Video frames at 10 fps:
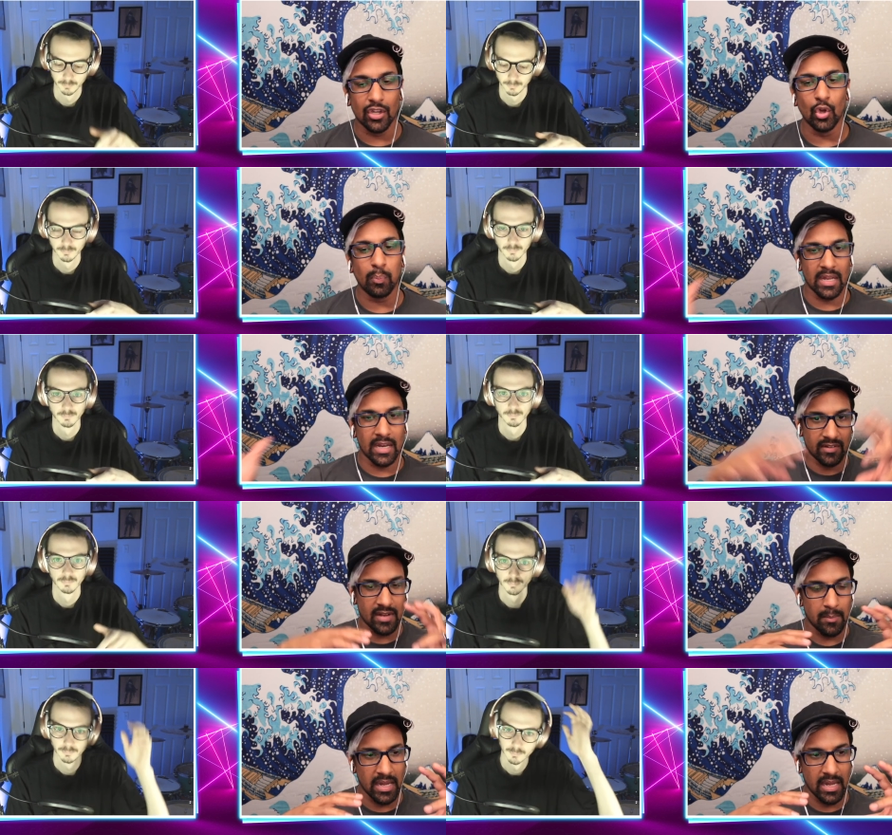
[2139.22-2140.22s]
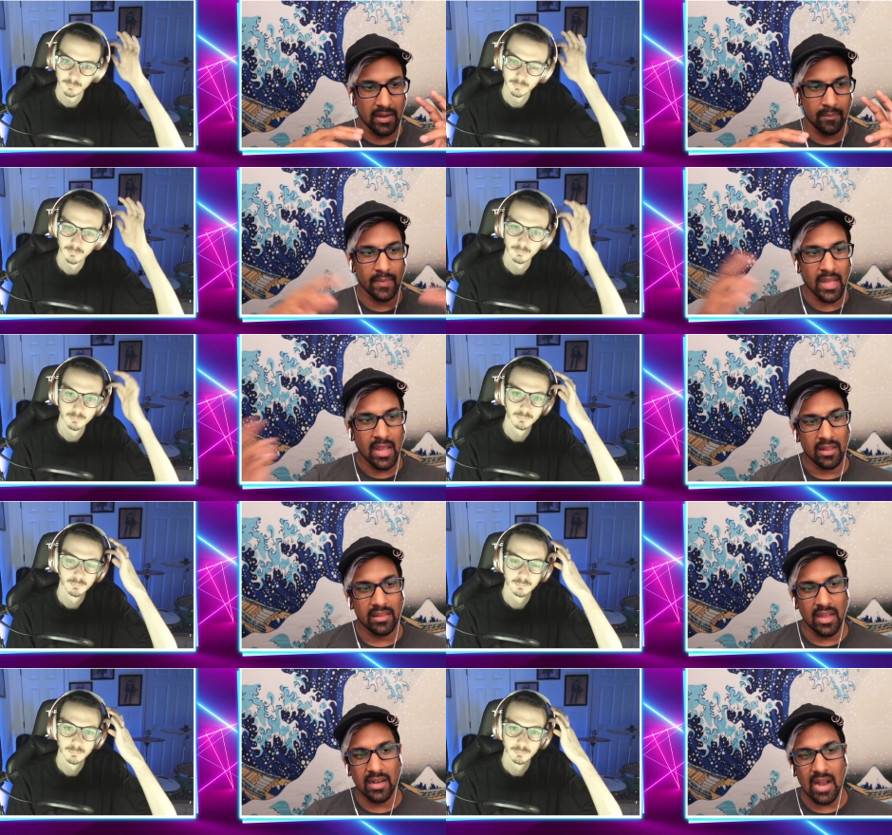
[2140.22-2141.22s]
Speaker 1: the new players coming in,
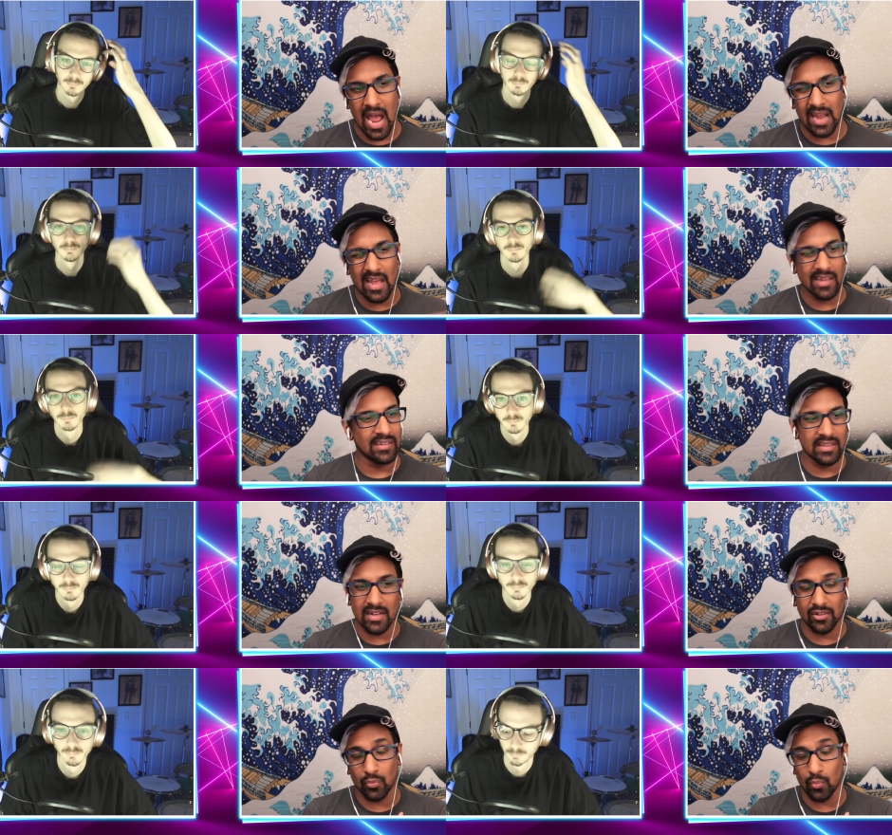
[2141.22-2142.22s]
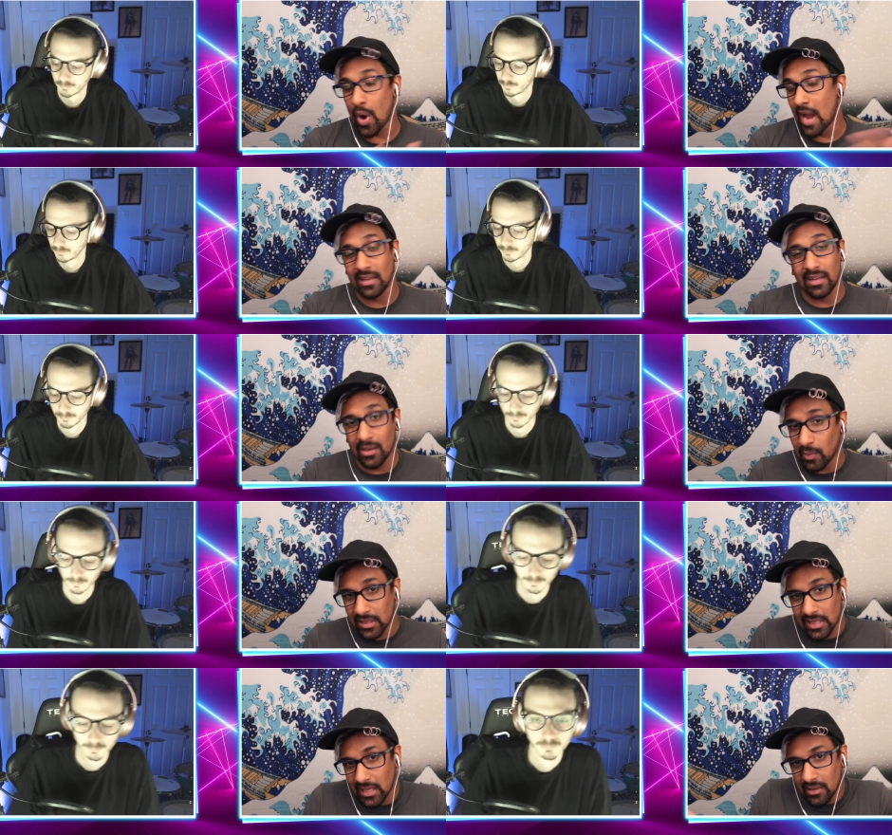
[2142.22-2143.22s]
then I guess that's why they did what
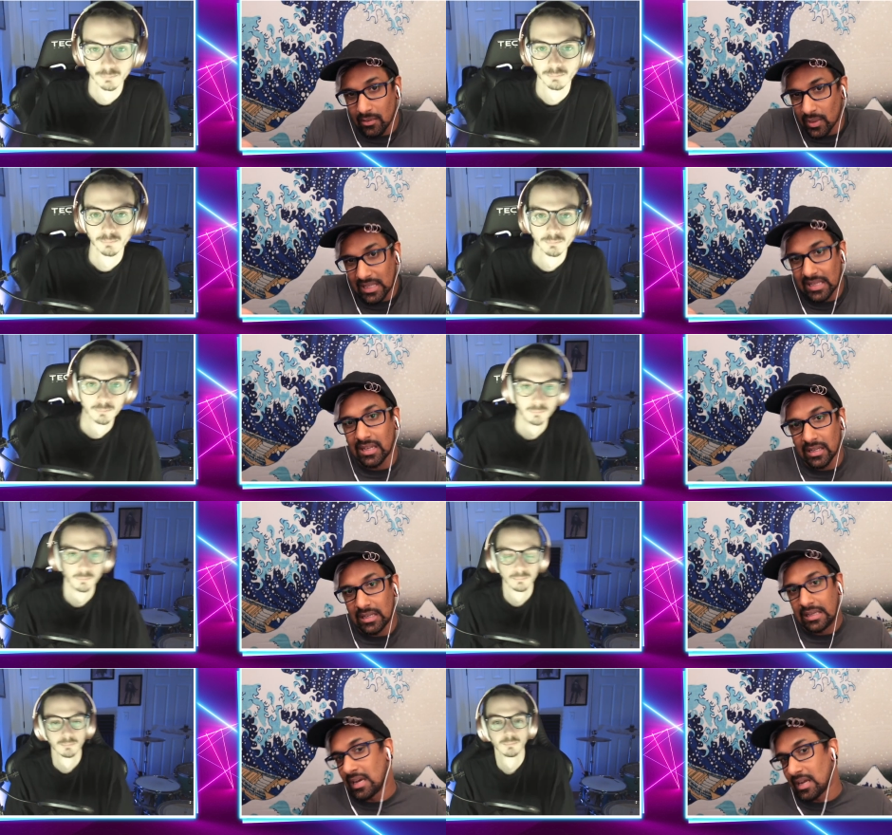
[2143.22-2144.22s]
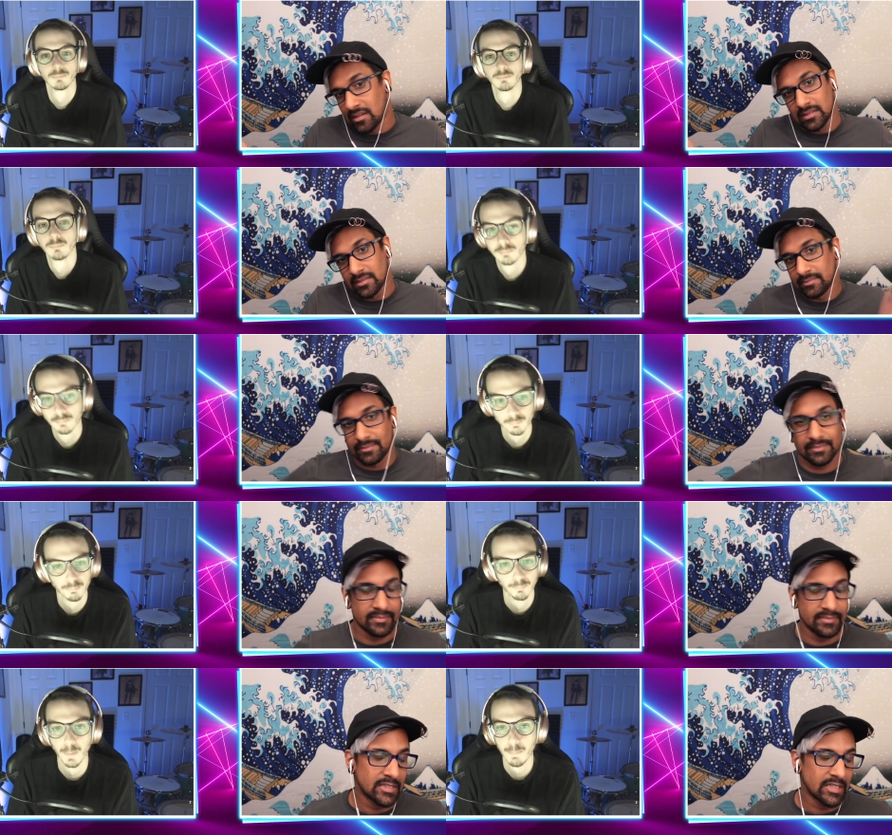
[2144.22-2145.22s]
they what they did. I don't know.
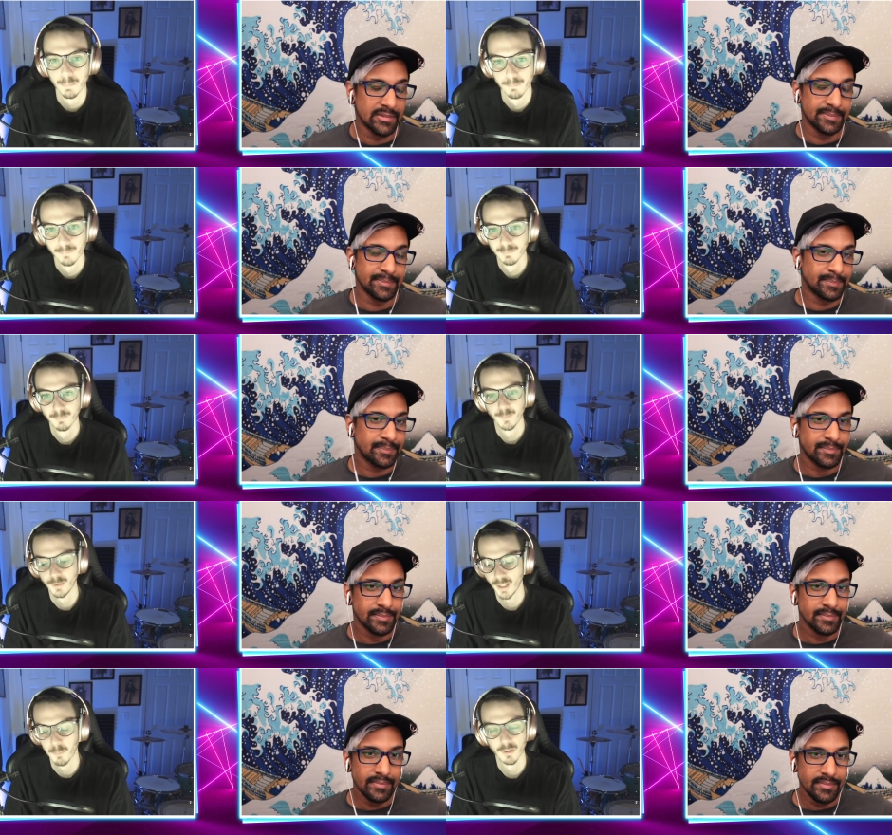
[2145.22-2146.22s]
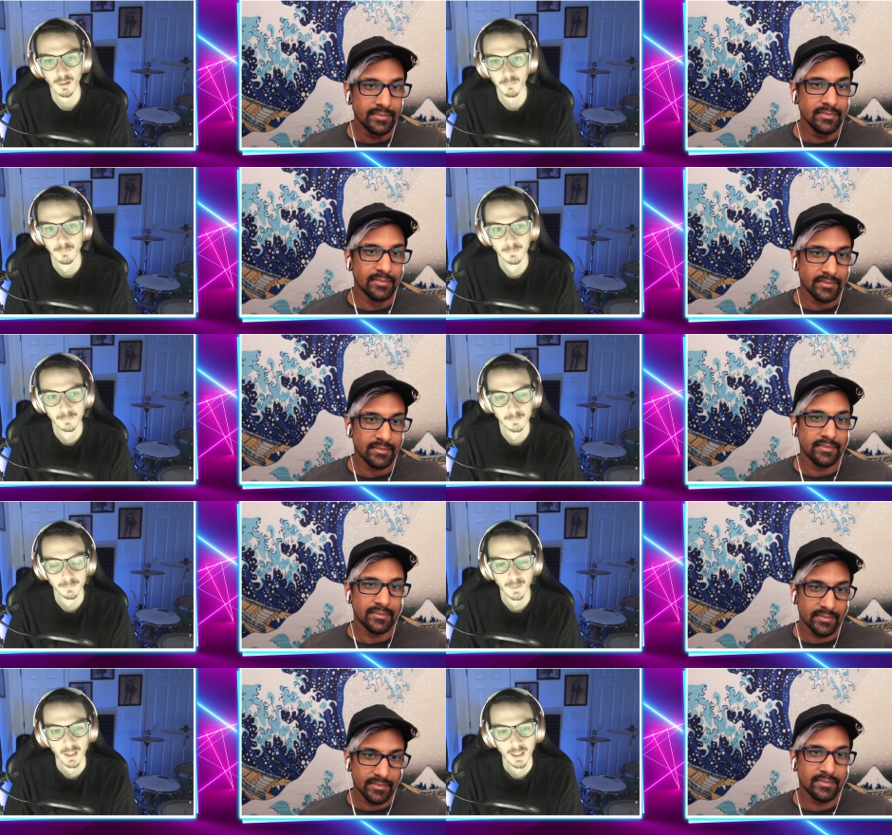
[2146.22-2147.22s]
Speaker 2: Maybe so. time will tell.
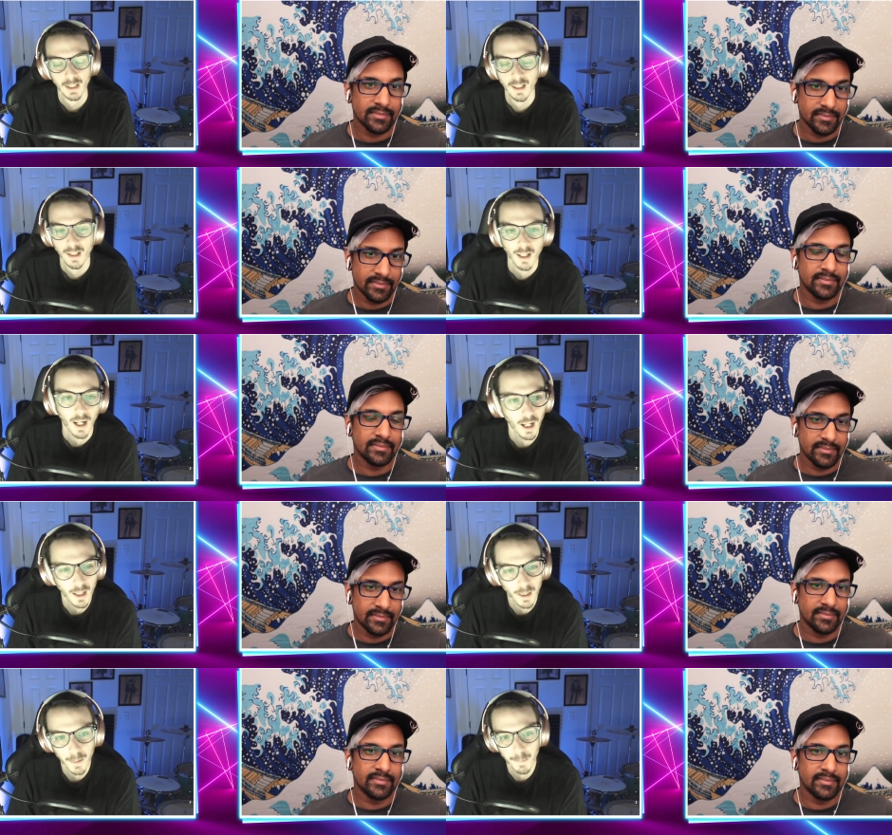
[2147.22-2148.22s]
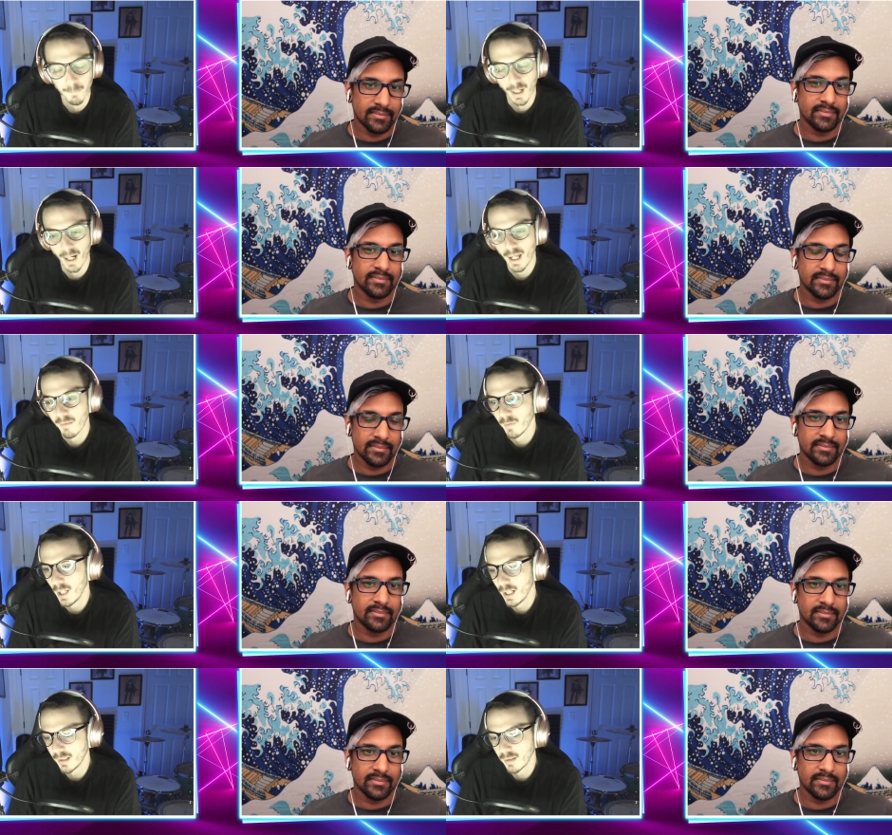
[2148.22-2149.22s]
Um, I have
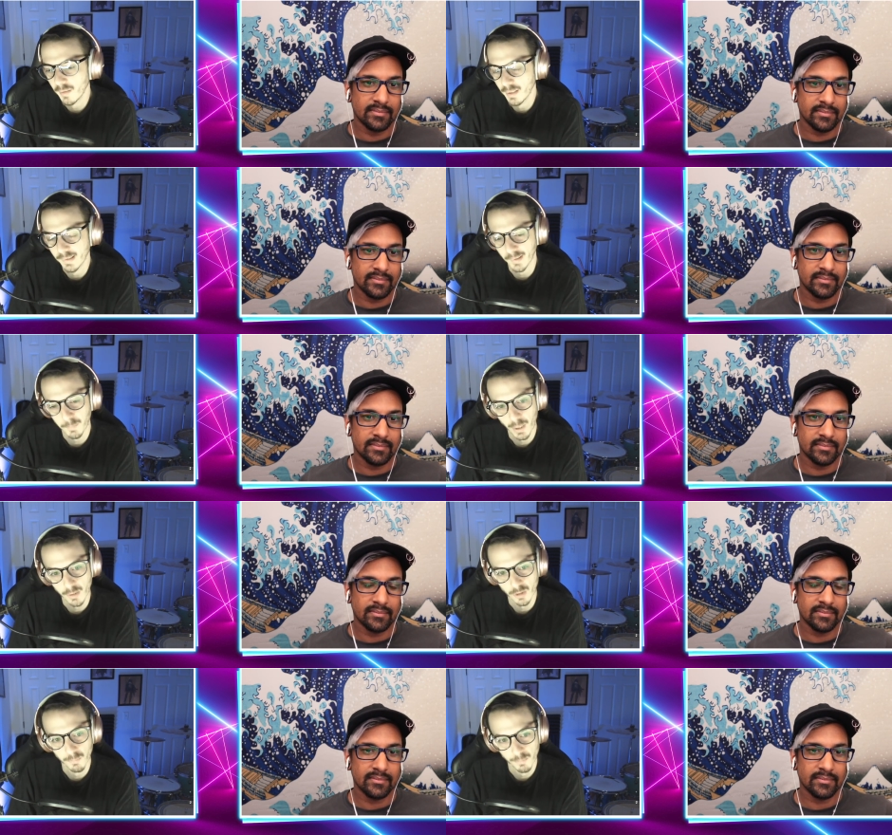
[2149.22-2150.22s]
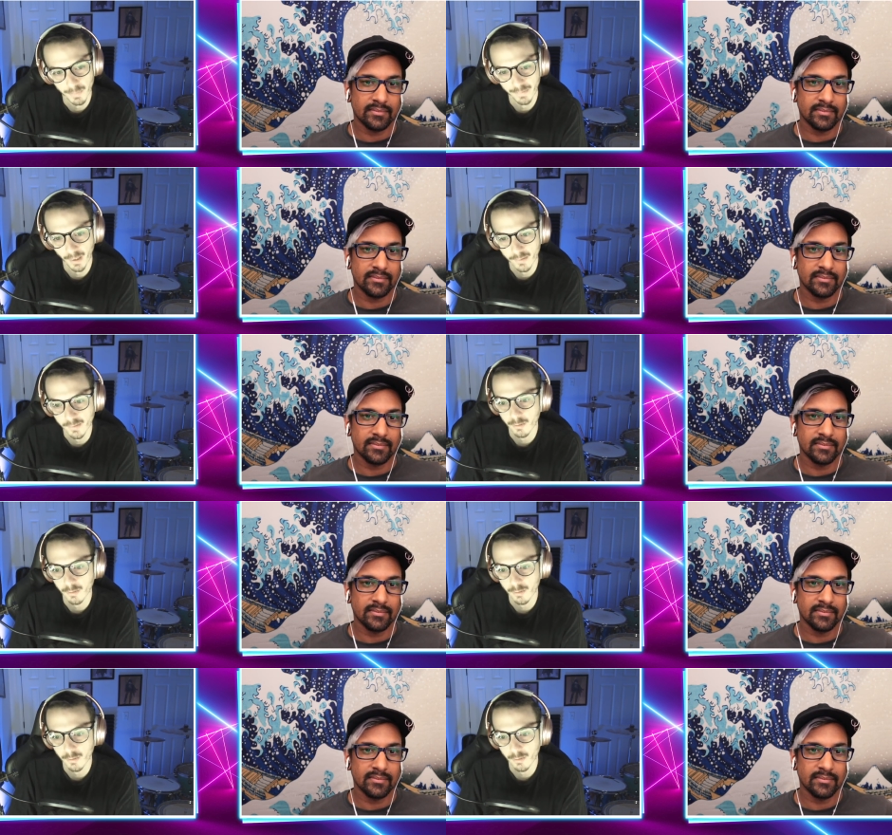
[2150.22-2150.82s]
liked this expansion besides the